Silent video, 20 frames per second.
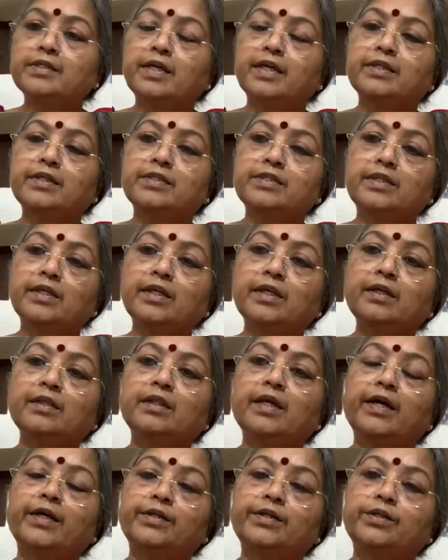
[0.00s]
as I
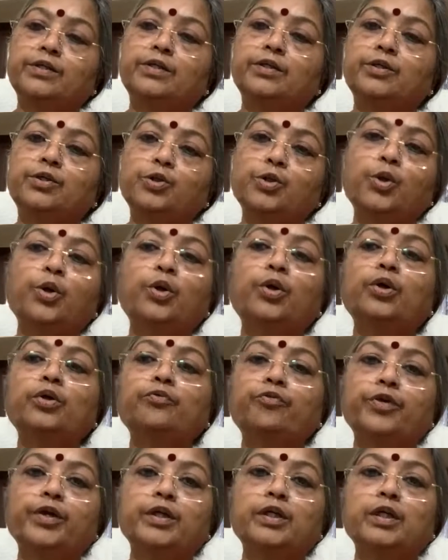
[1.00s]
say, that
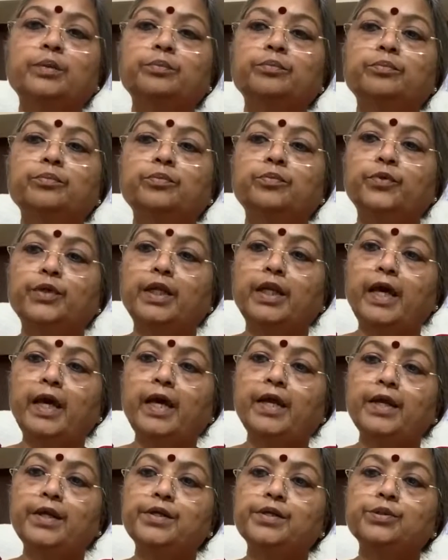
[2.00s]
your freedom will
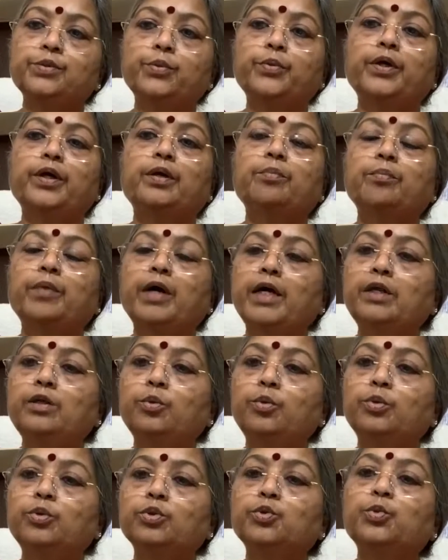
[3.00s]
end where my
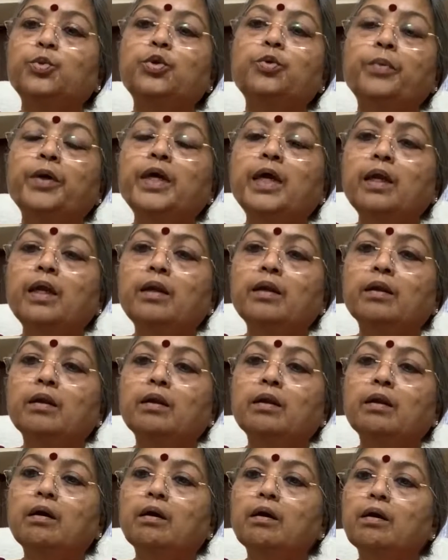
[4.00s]
nose would begin.
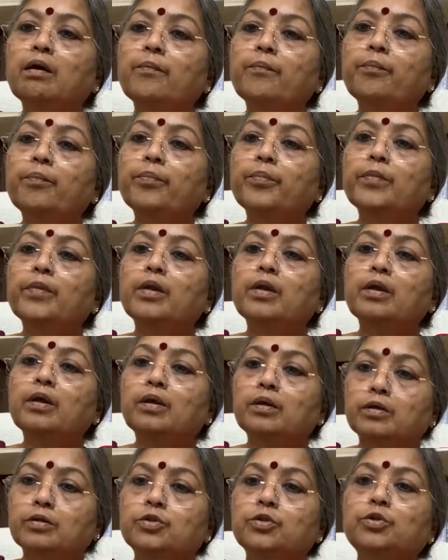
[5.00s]

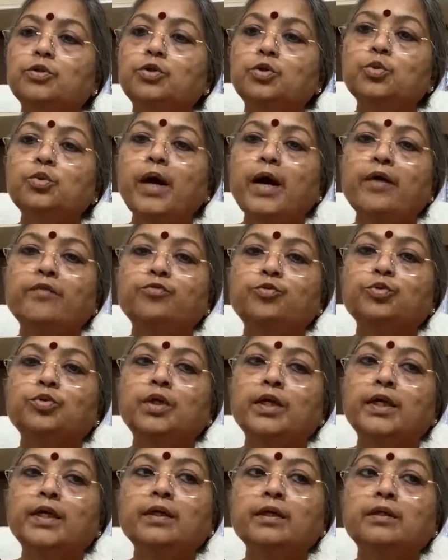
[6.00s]
So you have to
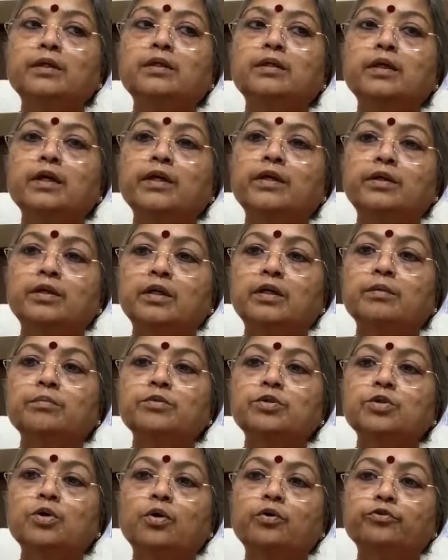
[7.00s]
think in
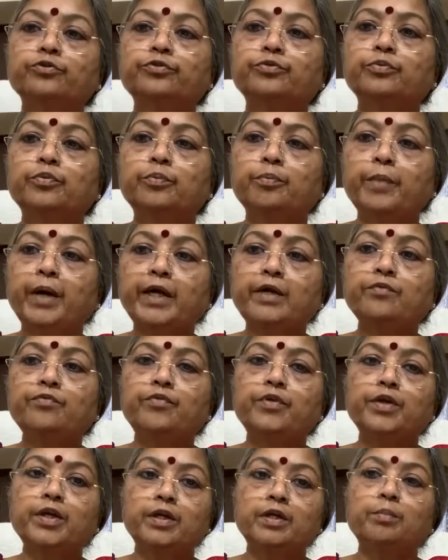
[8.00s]
terms of my
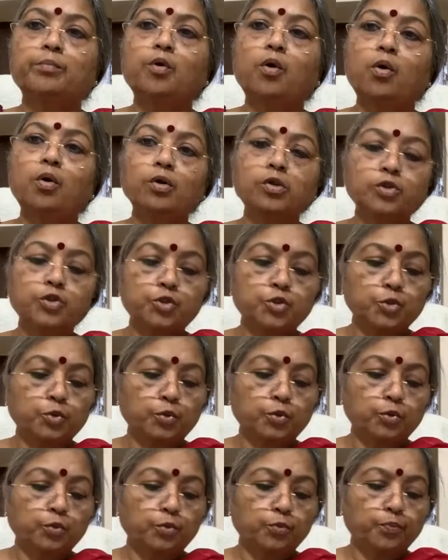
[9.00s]
freedom
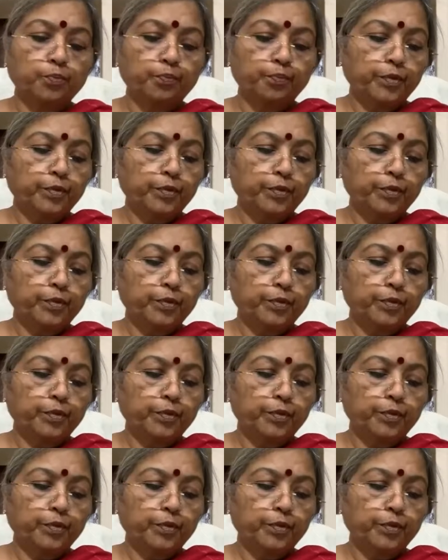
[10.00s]
also.